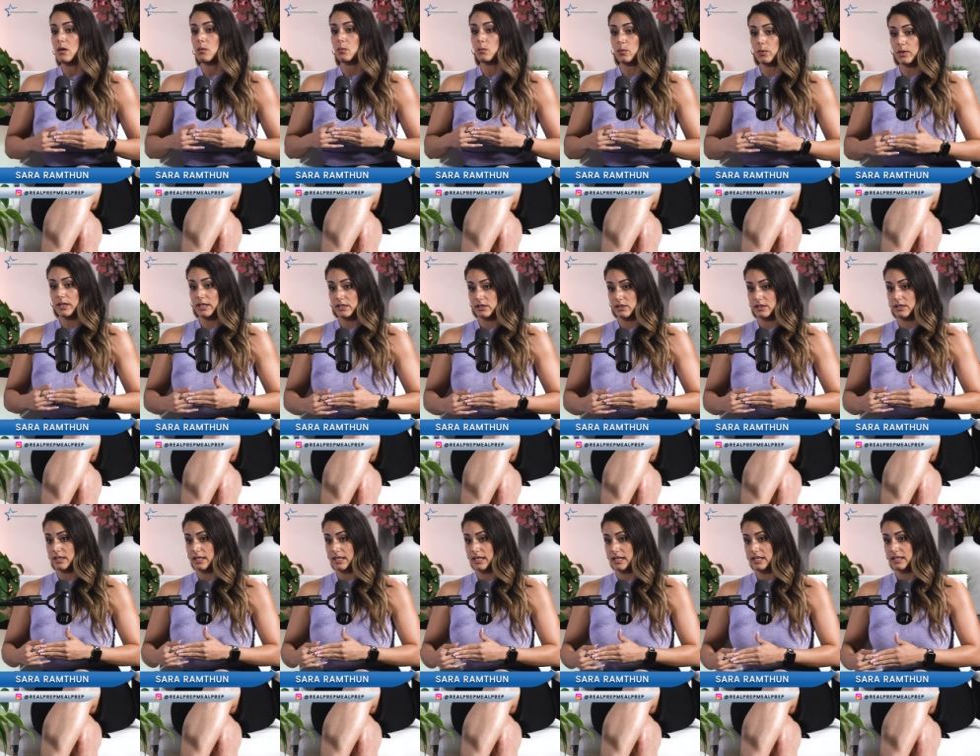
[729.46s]

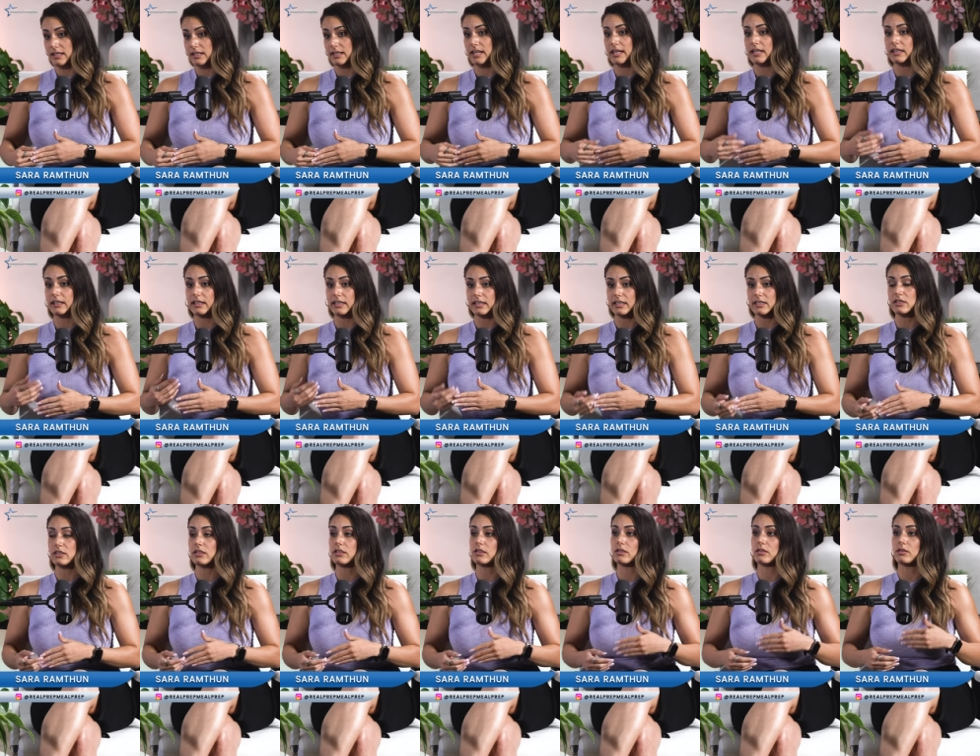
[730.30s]
which then can
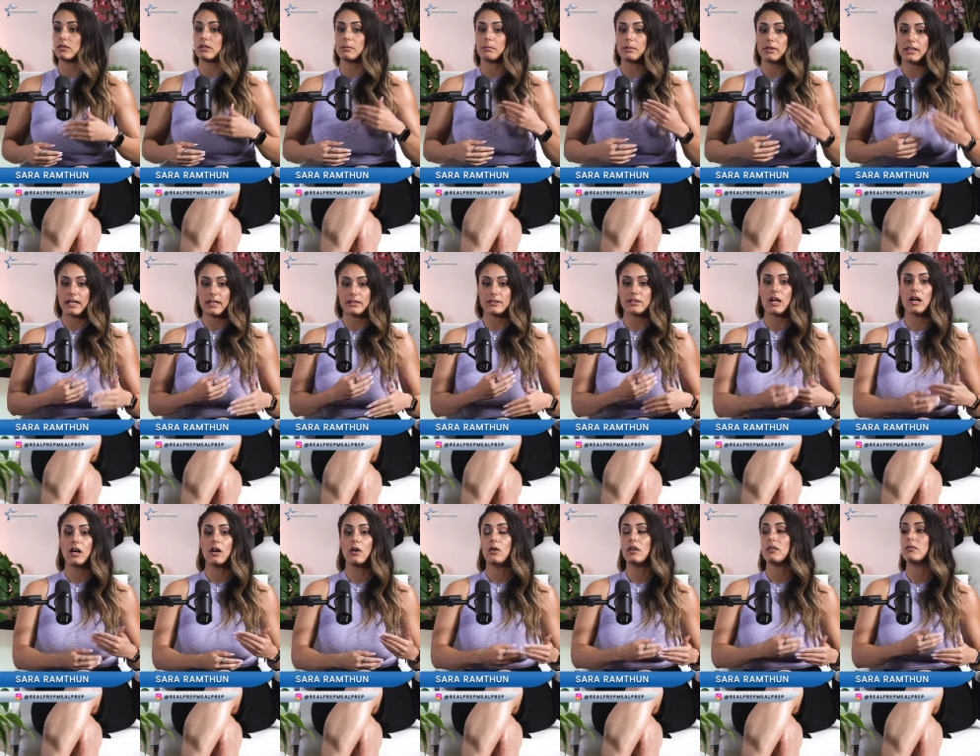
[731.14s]
lead to the
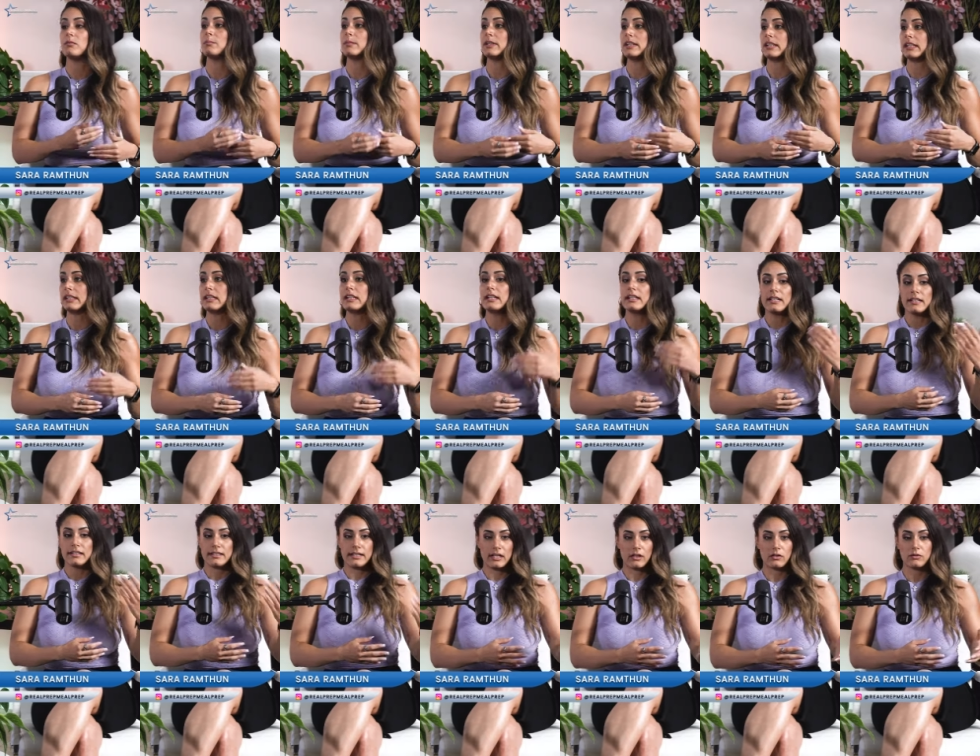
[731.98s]
plateau of me
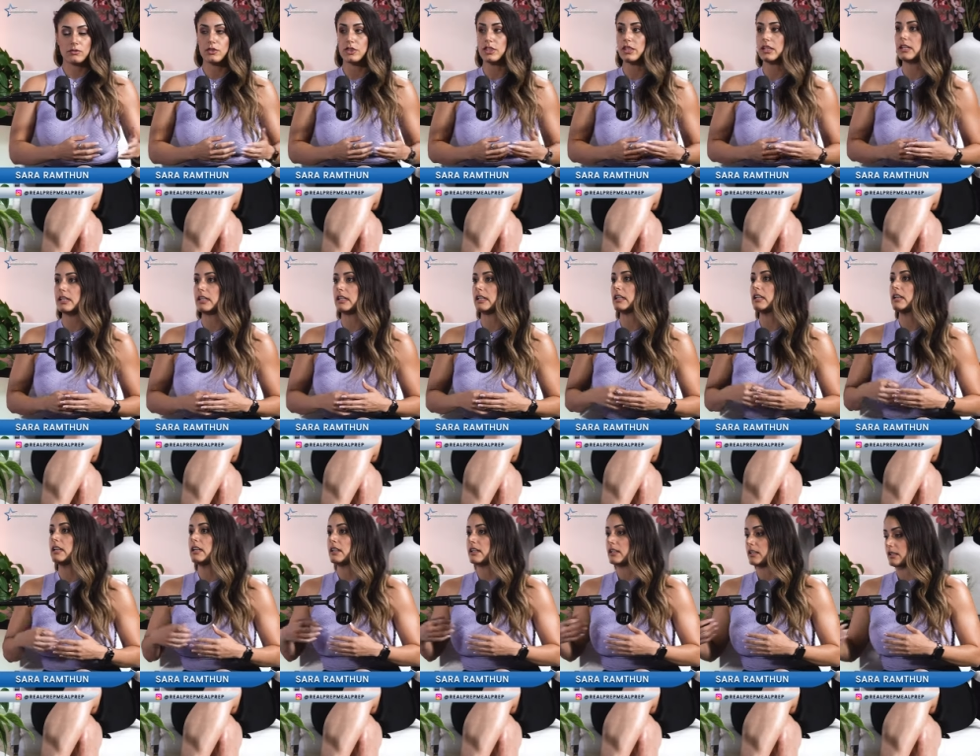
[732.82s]
now cheating.
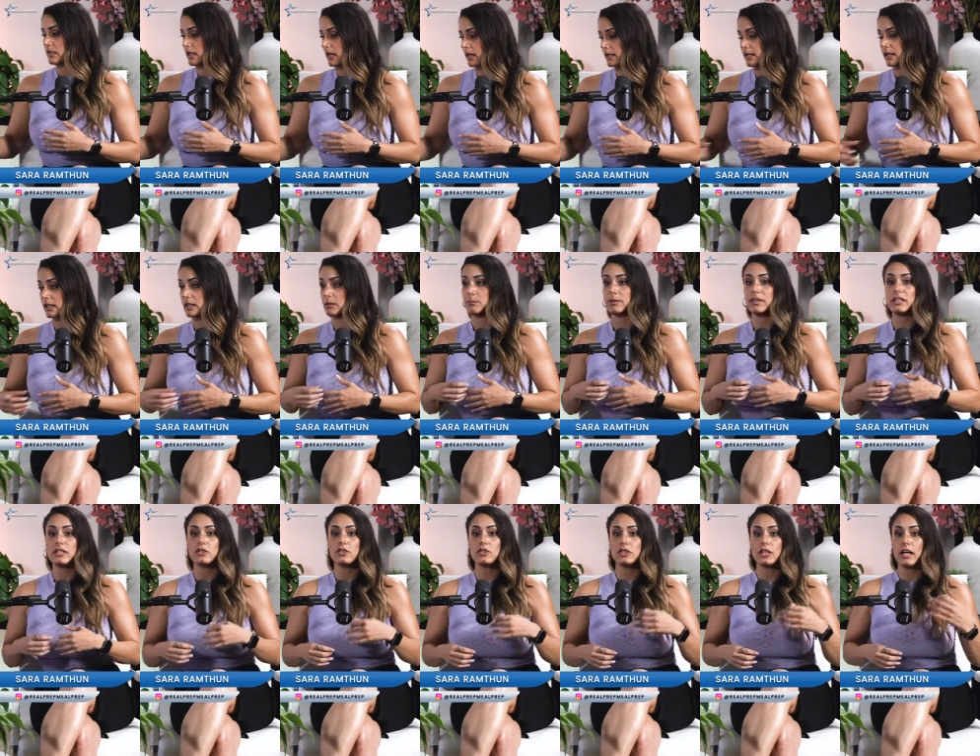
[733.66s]
I got a
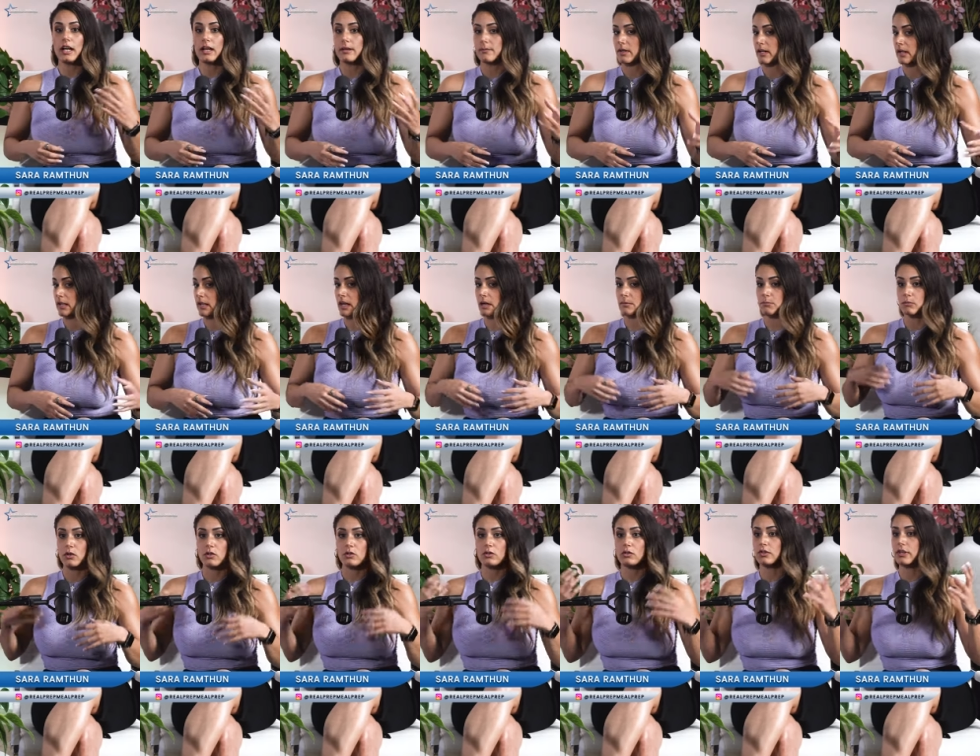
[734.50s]
binge. I got.
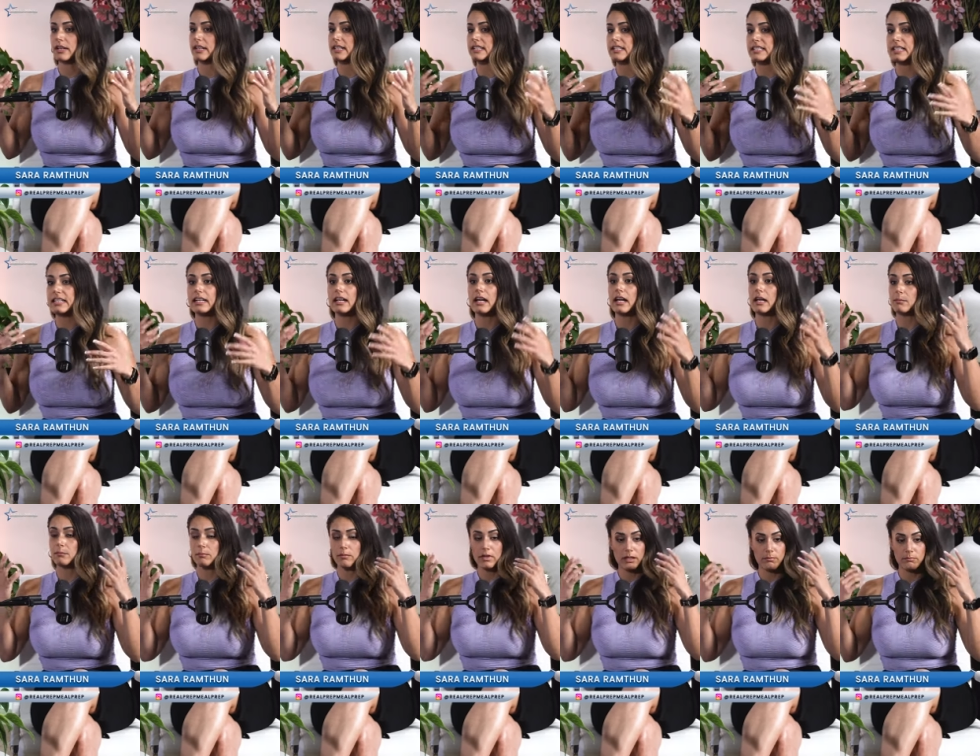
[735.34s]
I'm going crazy.
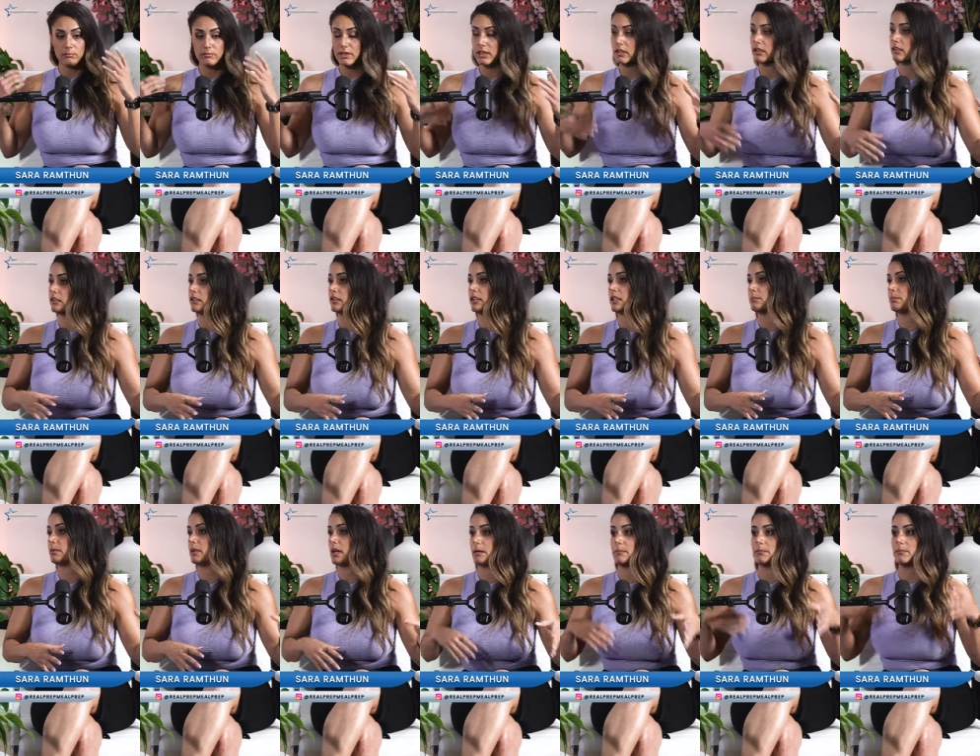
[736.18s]
I'm. I'm yelling
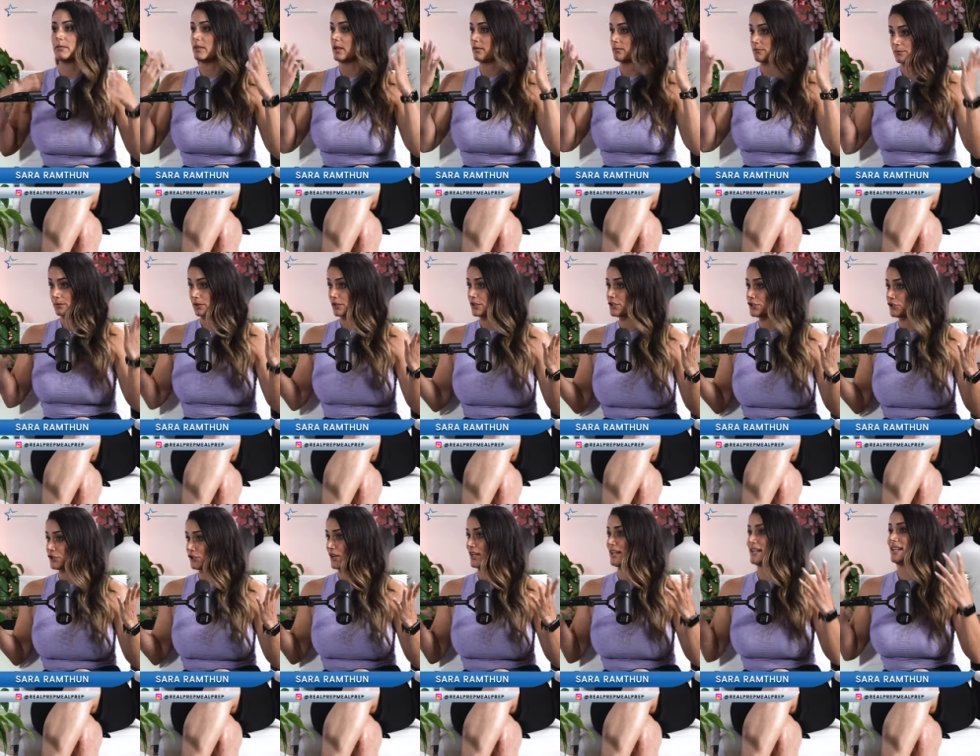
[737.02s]
at. I'm. I'm
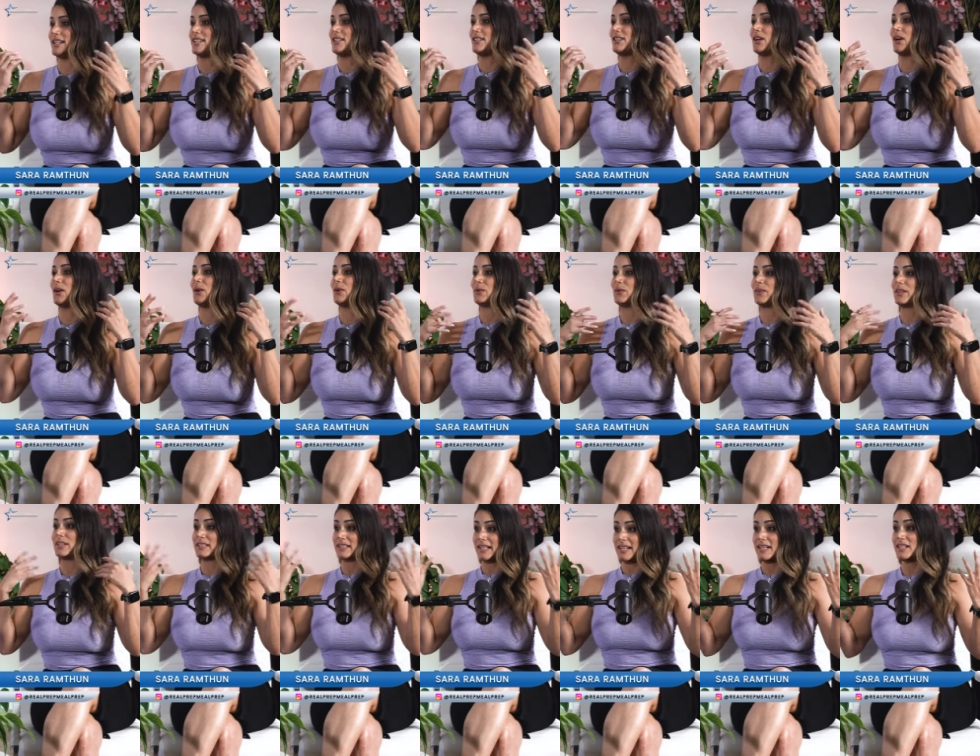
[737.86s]
frustrated. You know,
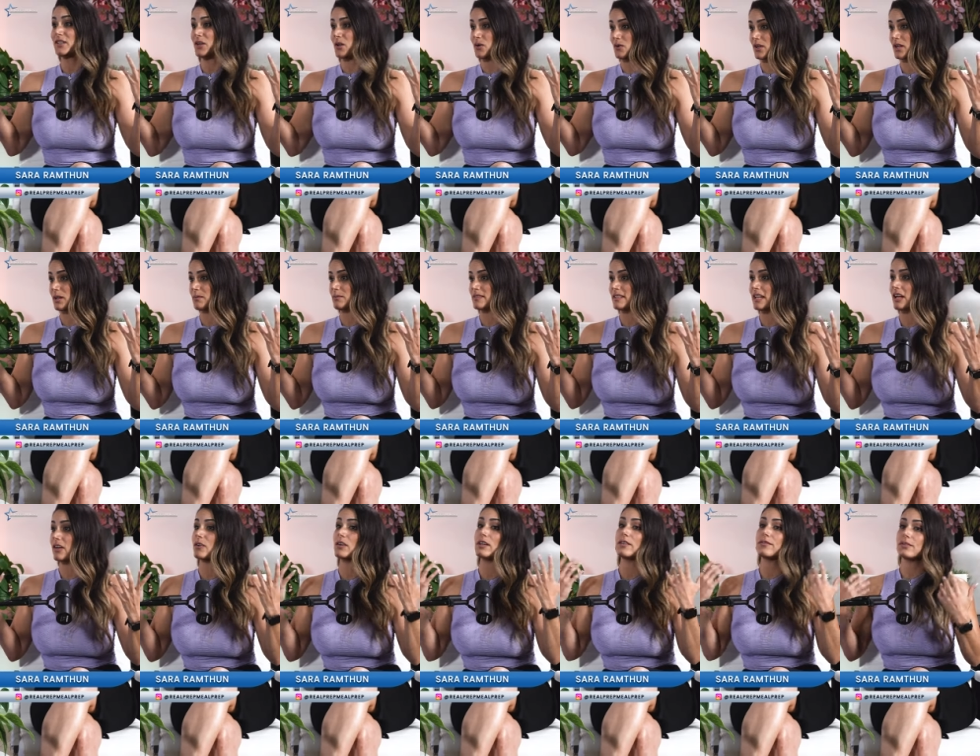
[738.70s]
the psycho comes
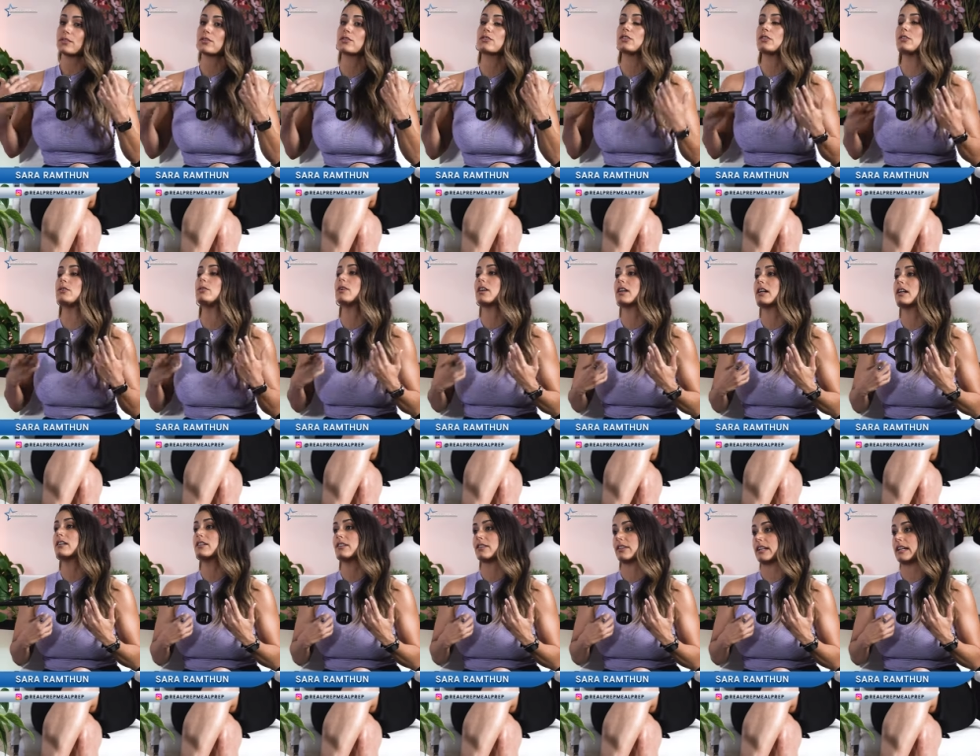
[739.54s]
out if you're too
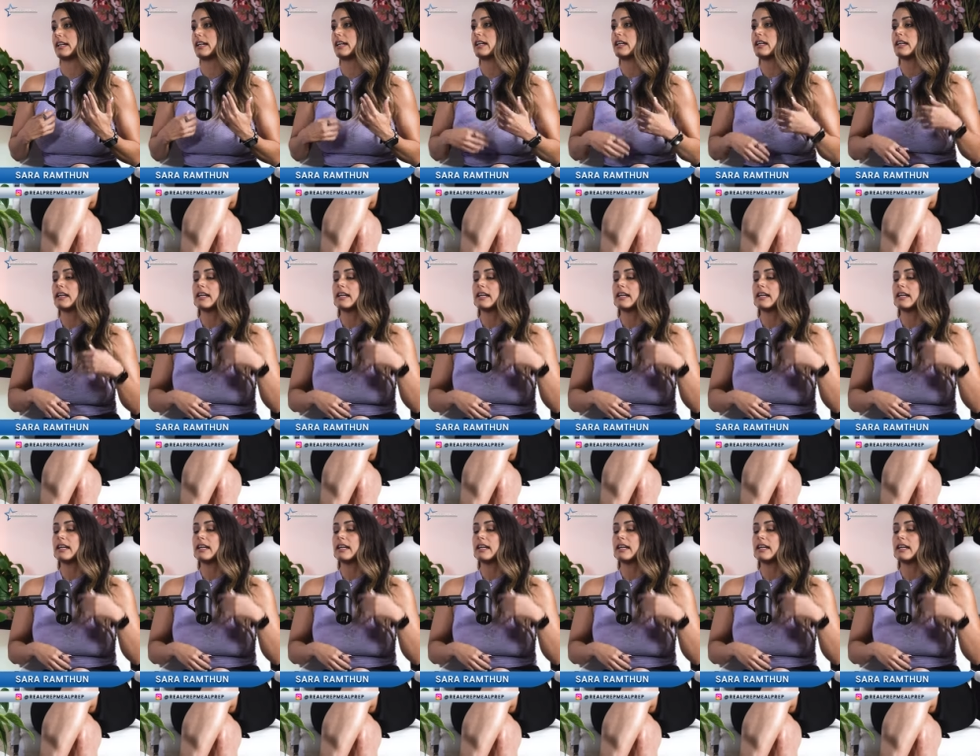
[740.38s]
hungry,